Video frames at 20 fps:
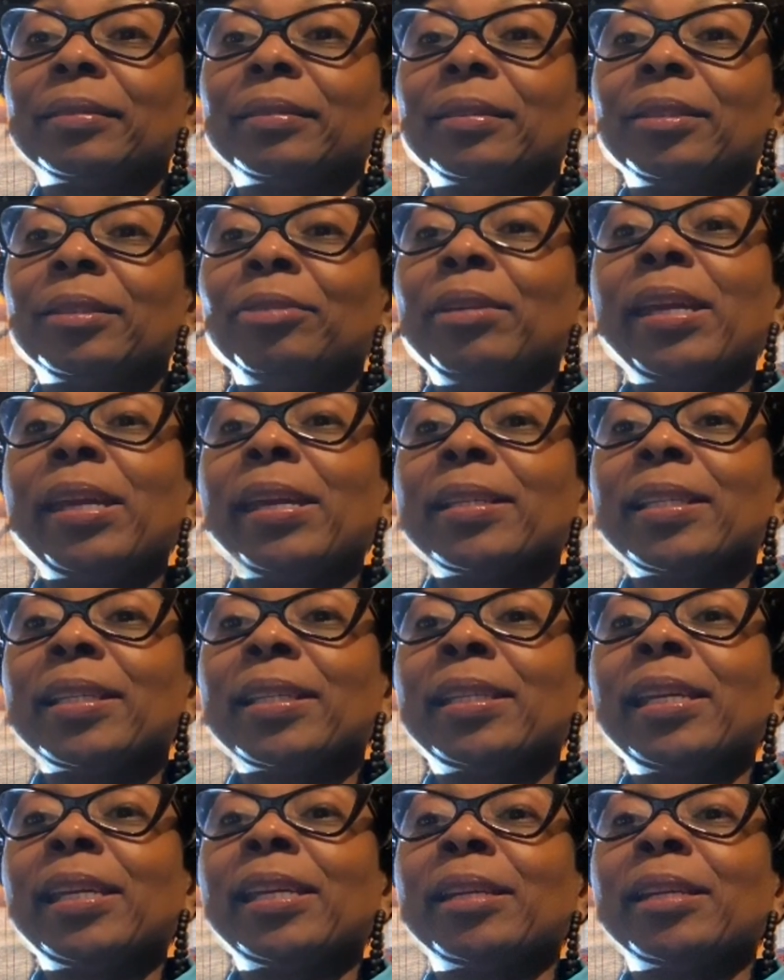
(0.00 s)
You can't
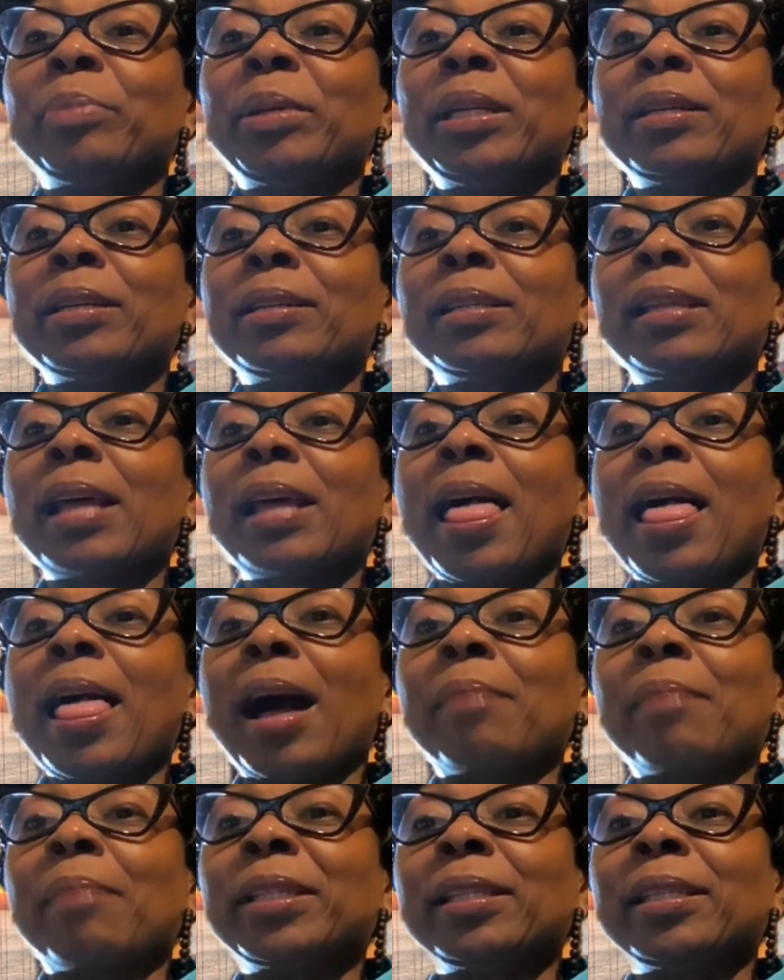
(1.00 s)
see it because
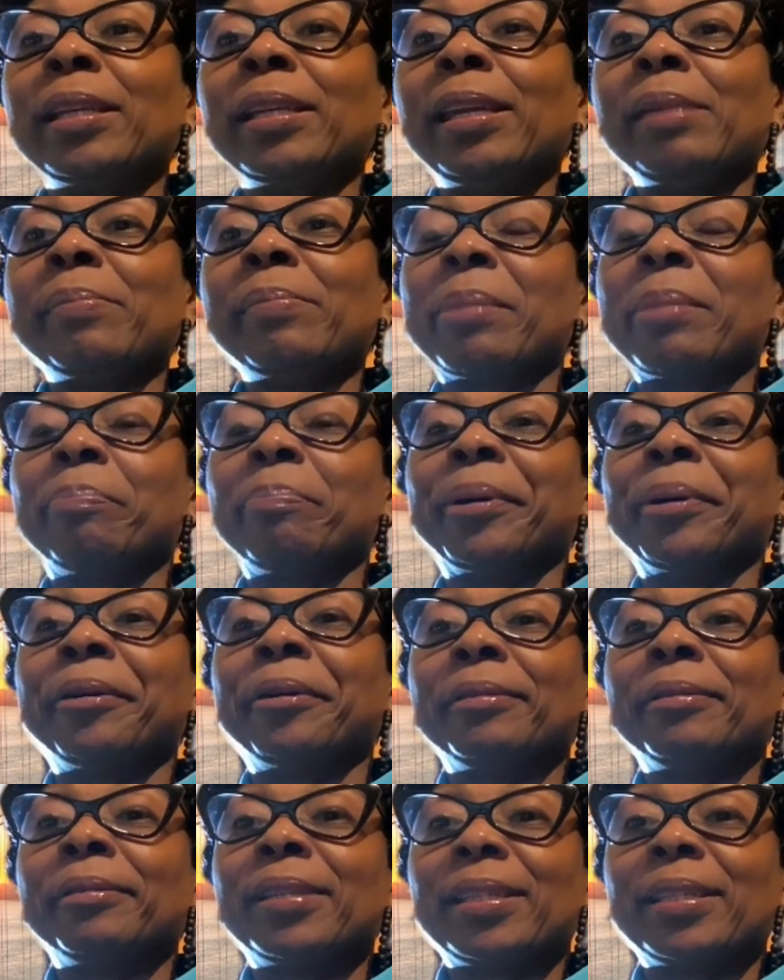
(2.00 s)
I'm seeing my
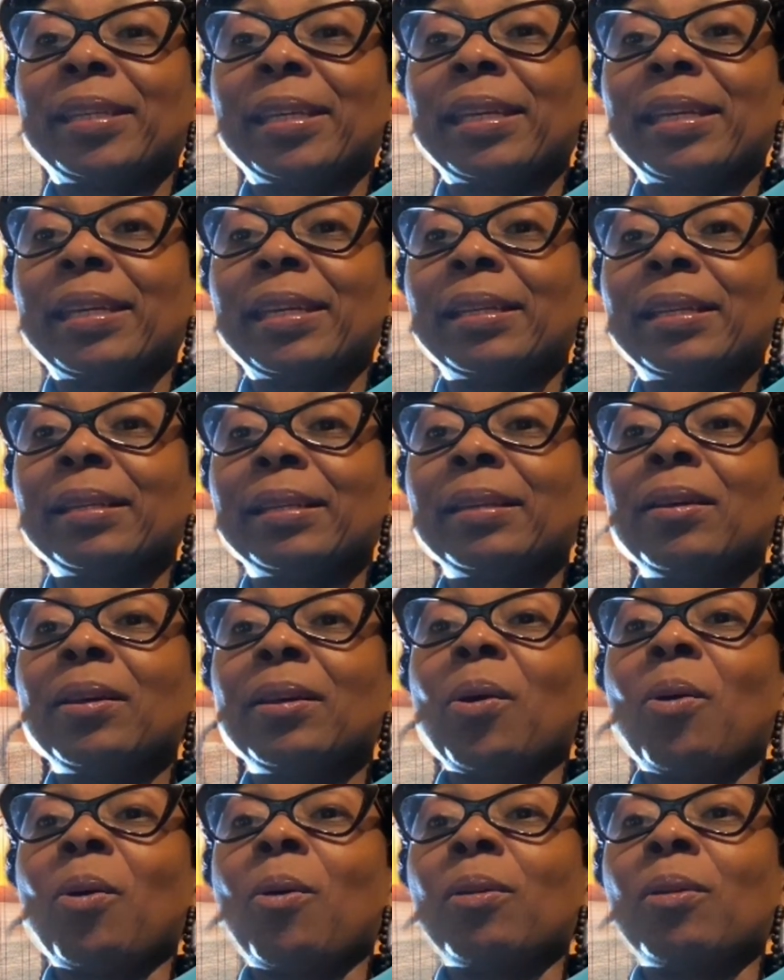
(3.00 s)
burned skin
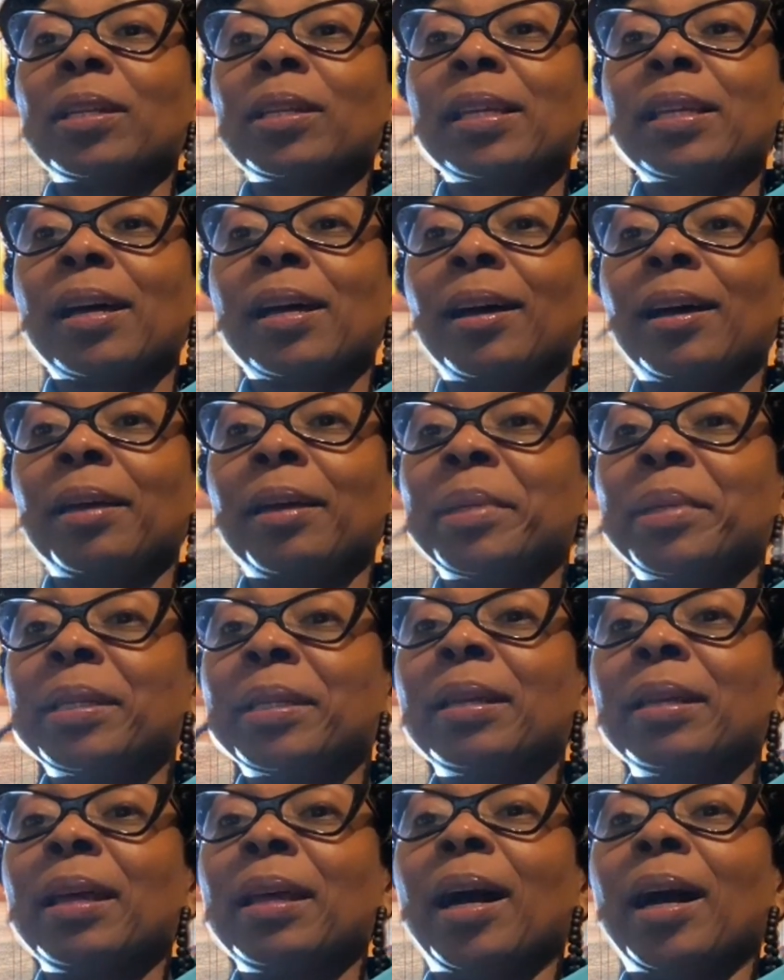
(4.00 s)
all the time,
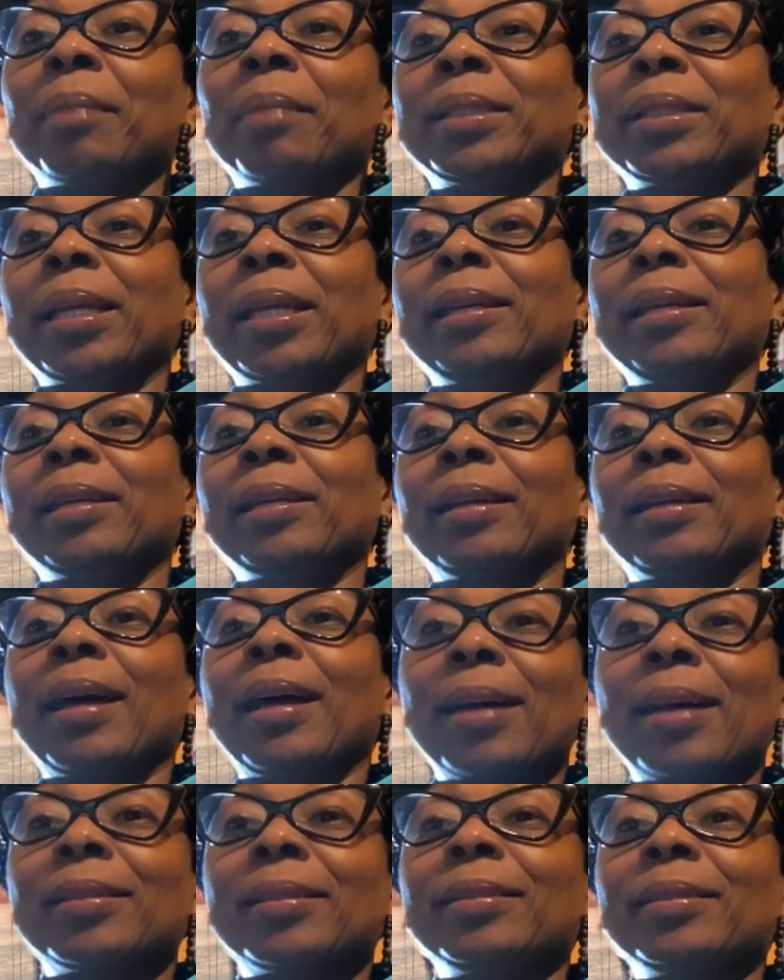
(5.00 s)
and I'm
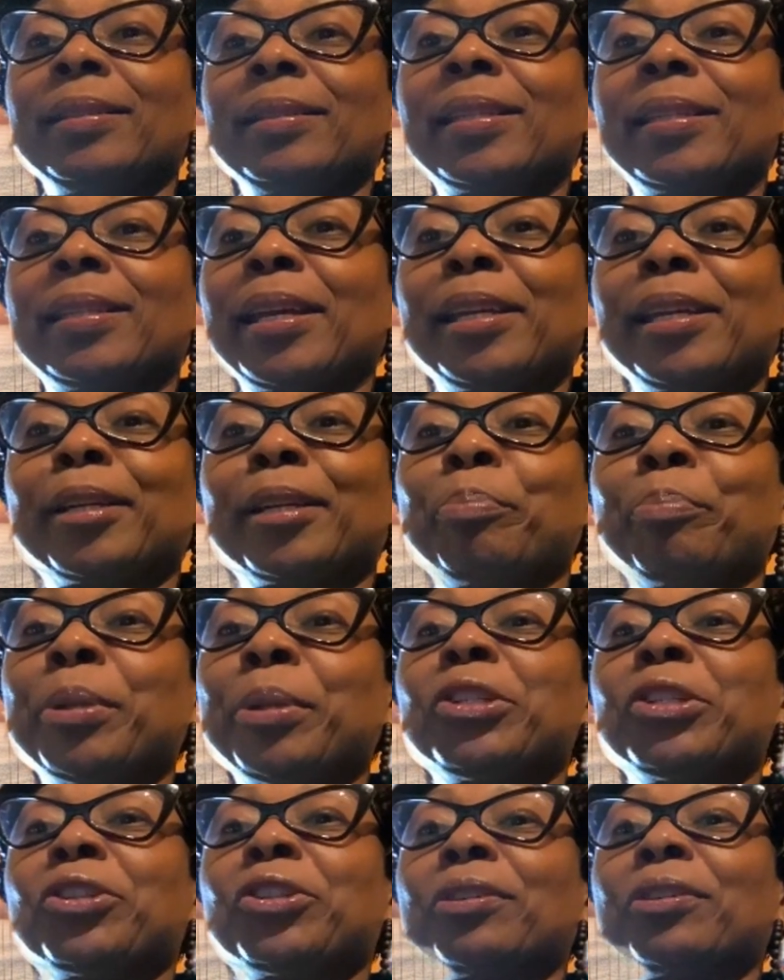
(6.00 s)
constantly taking a
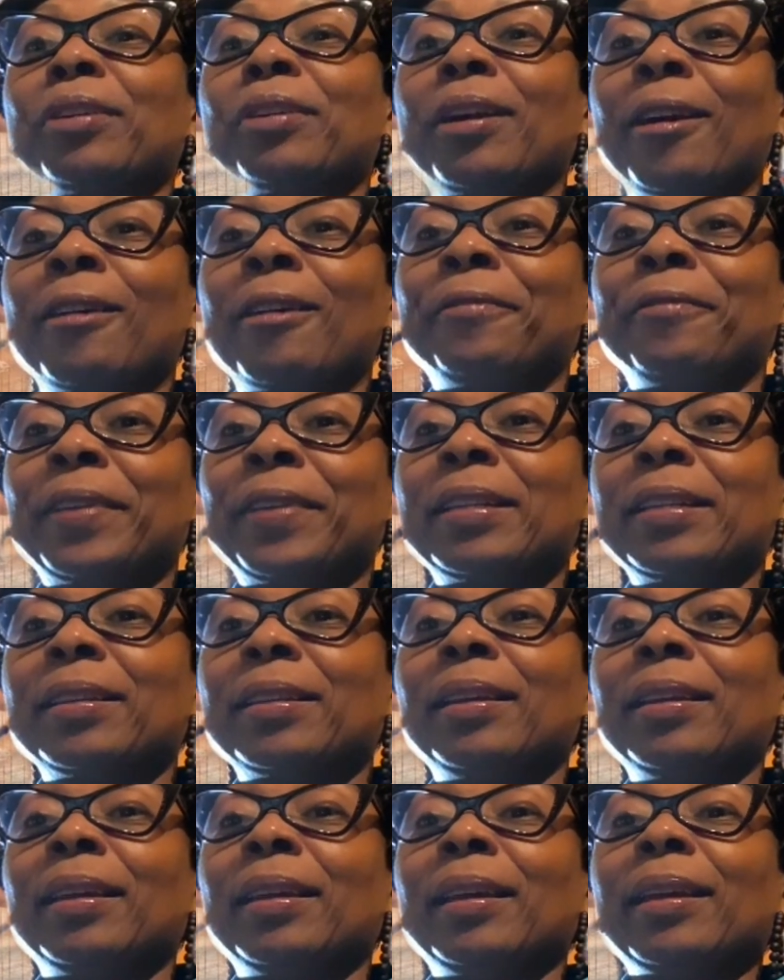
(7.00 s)
picture of it
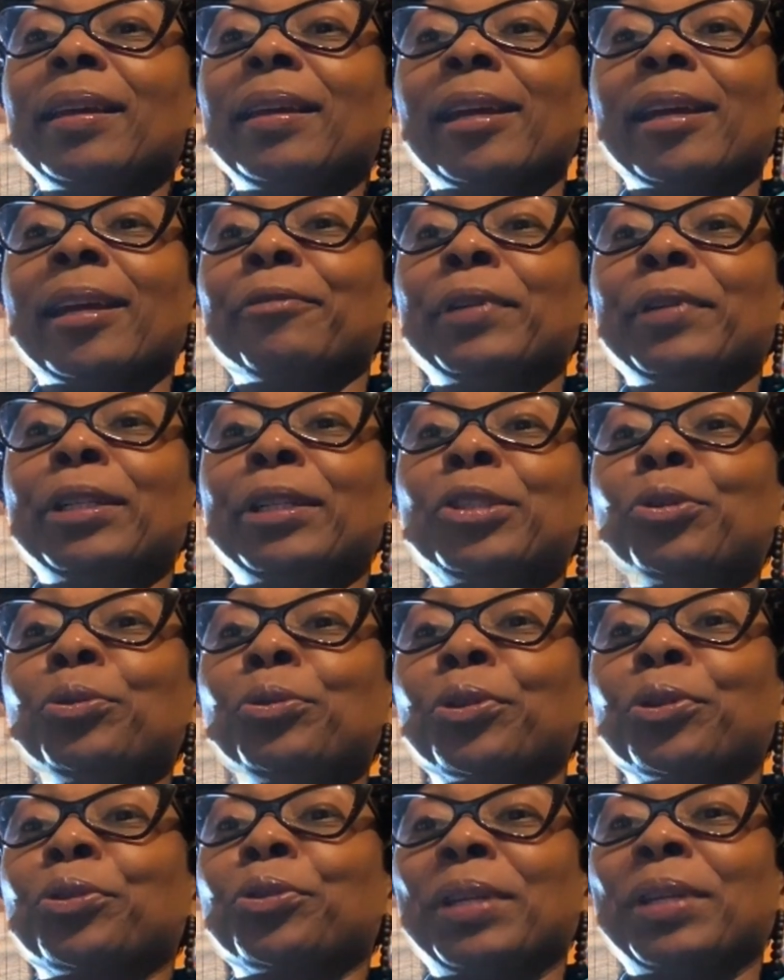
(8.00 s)
every 2
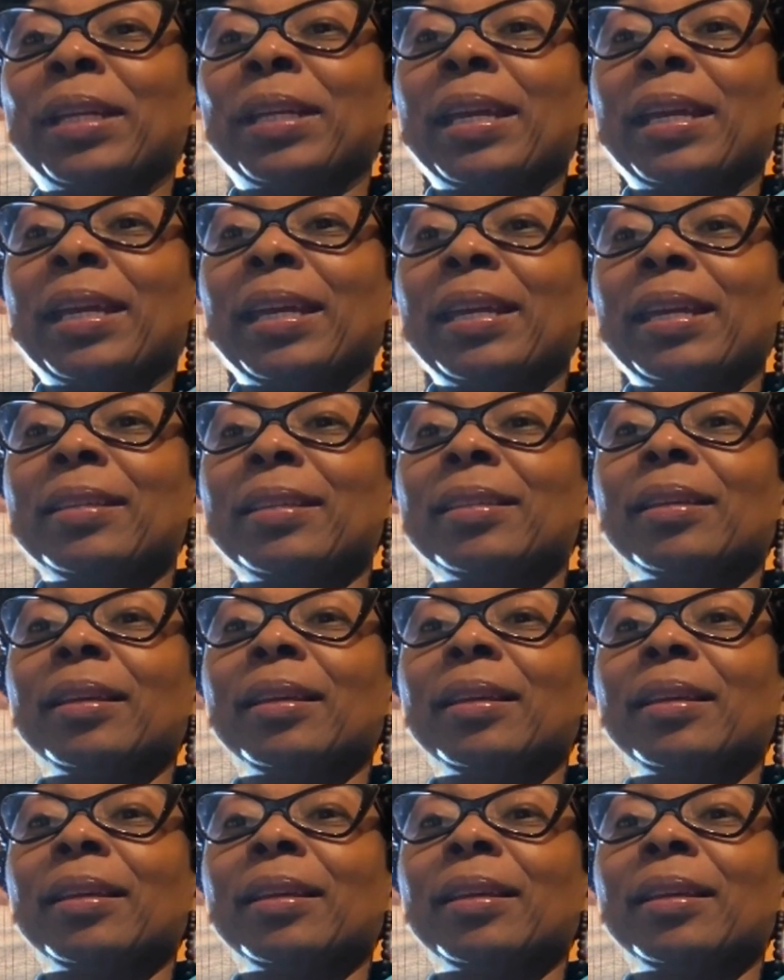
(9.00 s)
or 3 days,